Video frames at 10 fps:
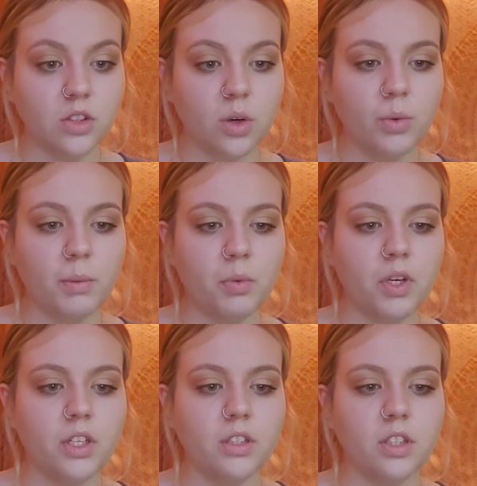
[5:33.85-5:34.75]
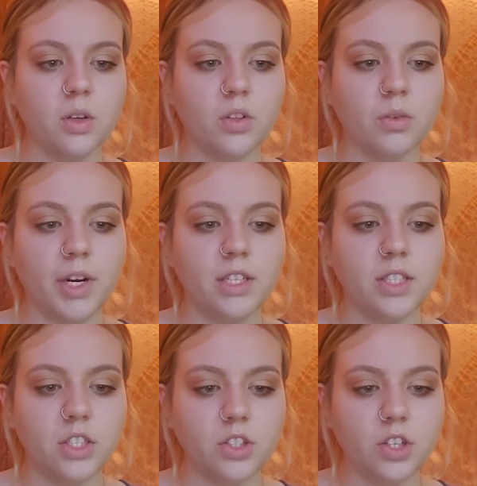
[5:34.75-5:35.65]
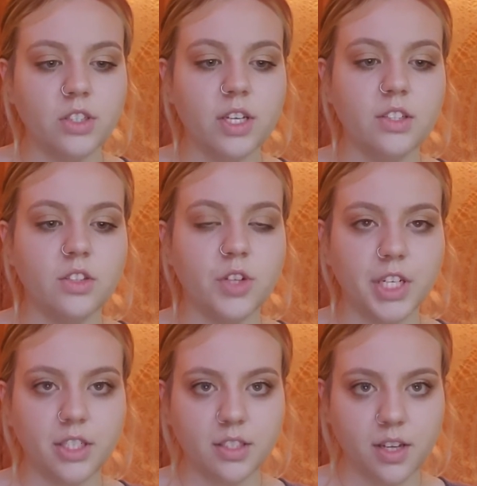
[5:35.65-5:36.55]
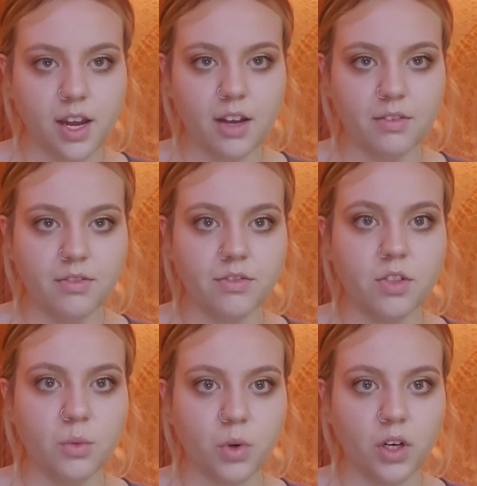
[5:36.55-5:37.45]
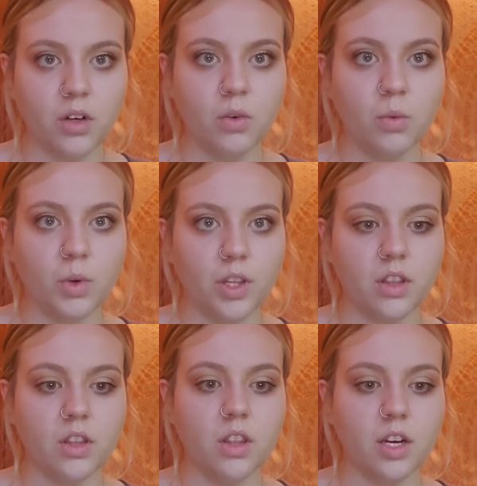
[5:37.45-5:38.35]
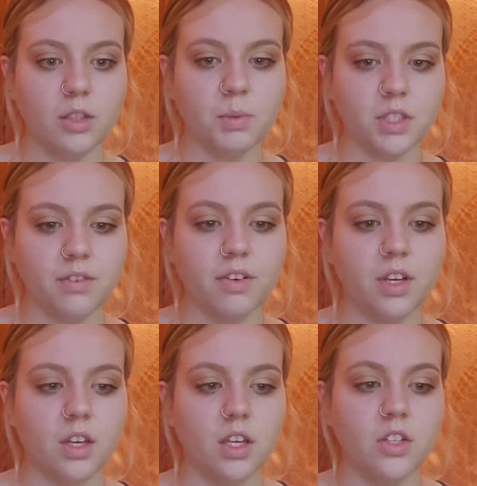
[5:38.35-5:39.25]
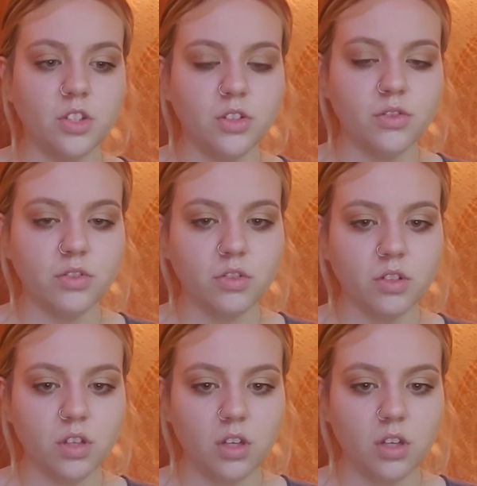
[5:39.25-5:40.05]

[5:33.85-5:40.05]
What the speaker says: So we put, the right teachers and trained staff to work with their specific issues,